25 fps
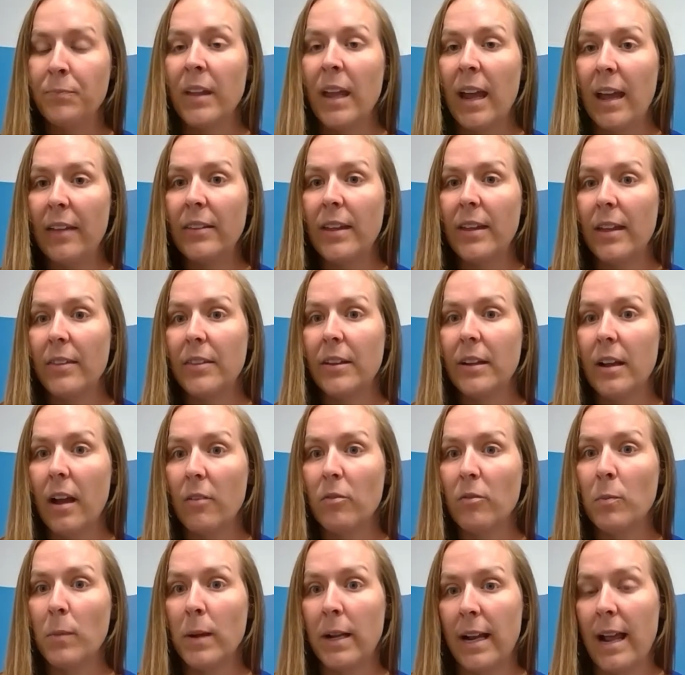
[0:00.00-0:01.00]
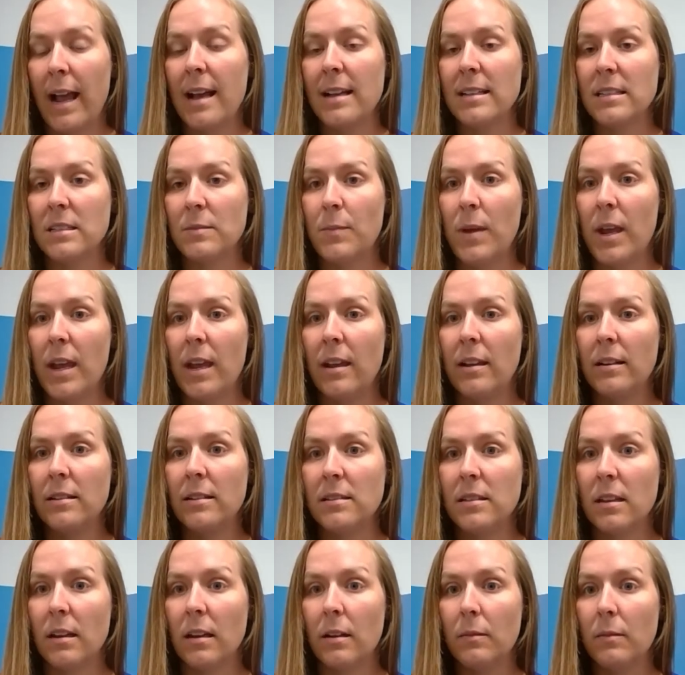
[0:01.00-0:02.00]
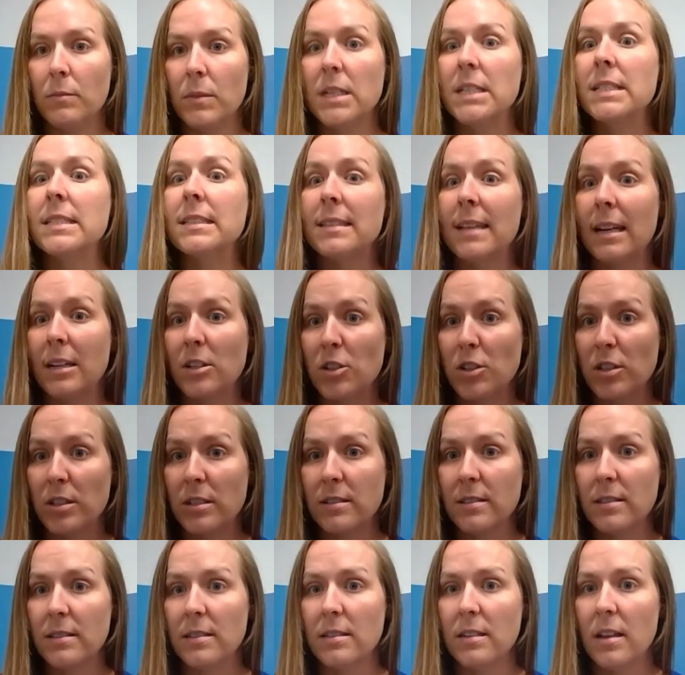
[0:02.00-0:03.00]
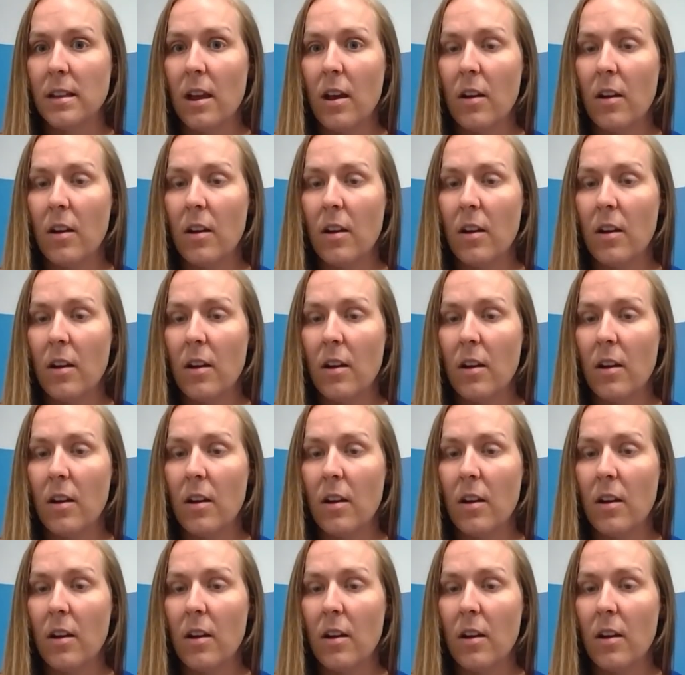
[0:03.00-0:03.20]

and that the government has made some concessions